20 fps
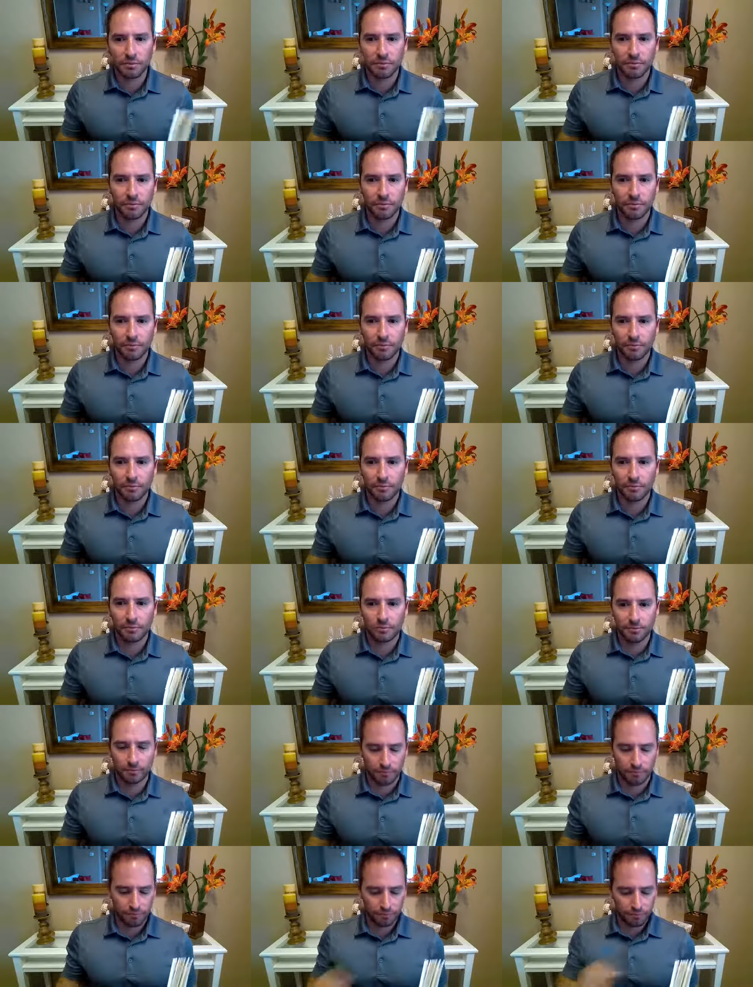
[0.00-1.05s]

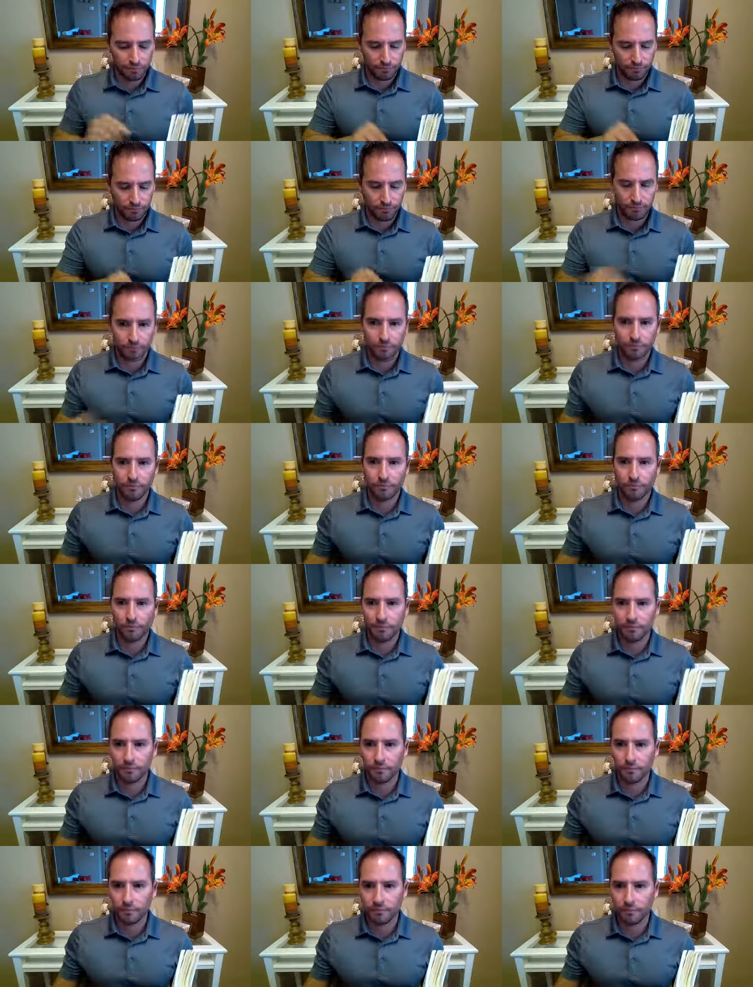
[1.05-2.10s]

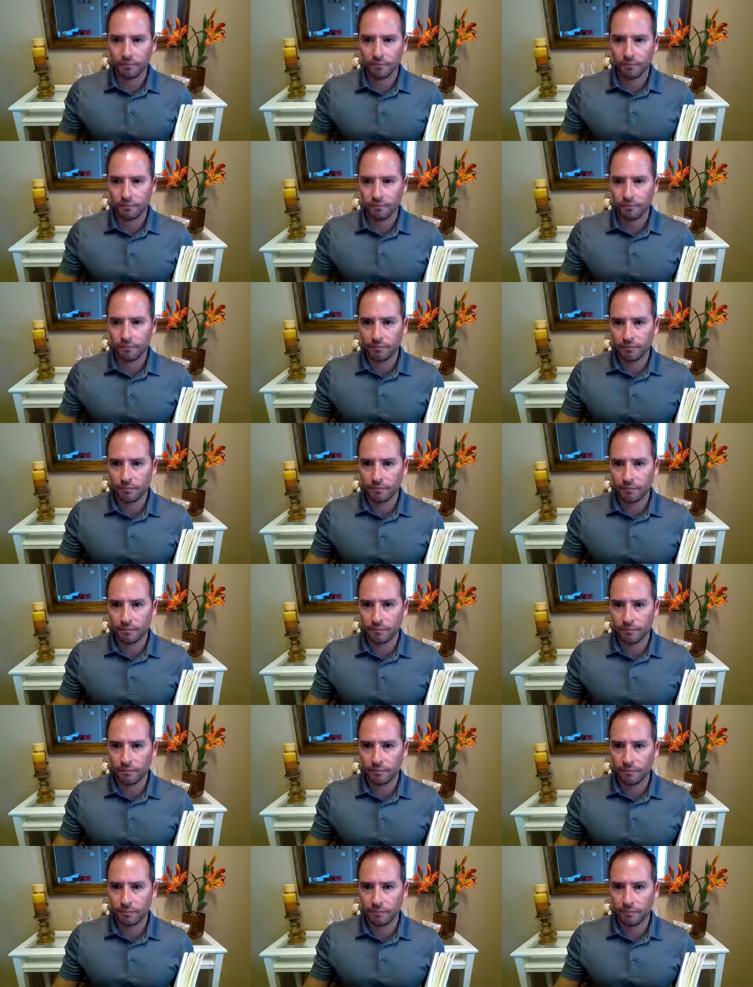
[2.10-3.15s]

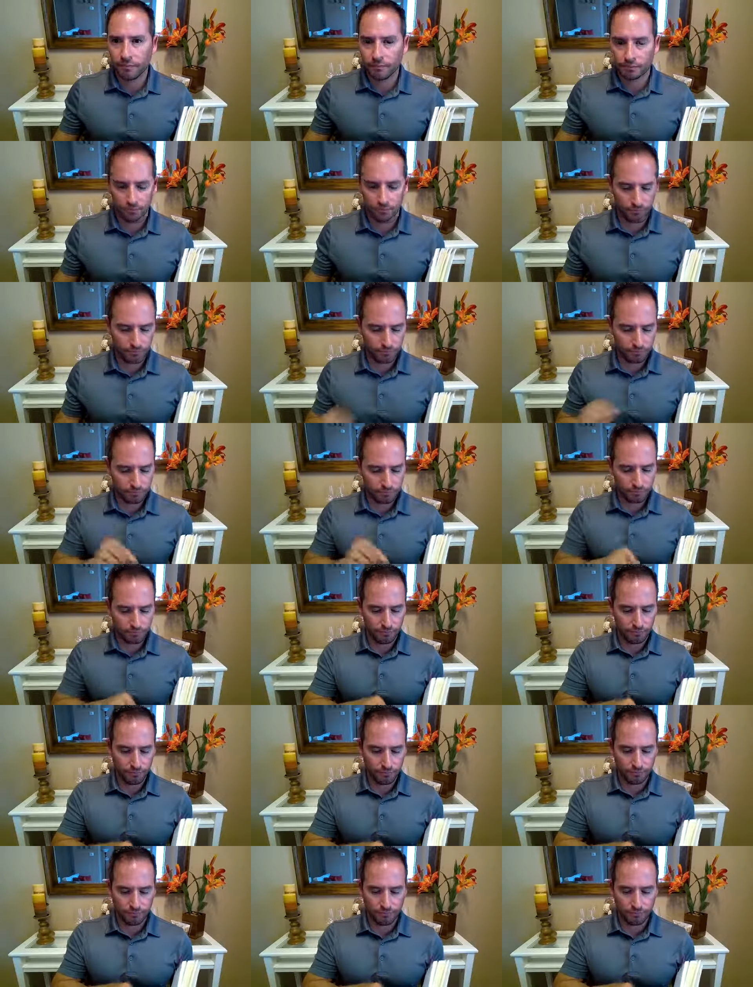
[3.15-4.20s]

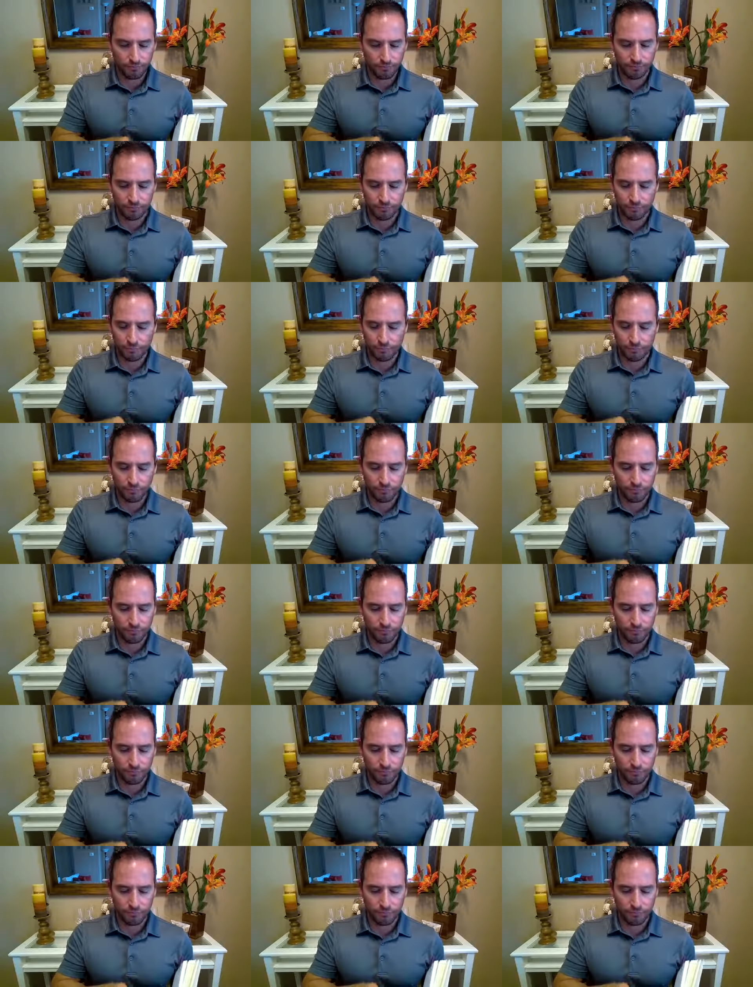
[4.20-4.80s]
(no one is talking)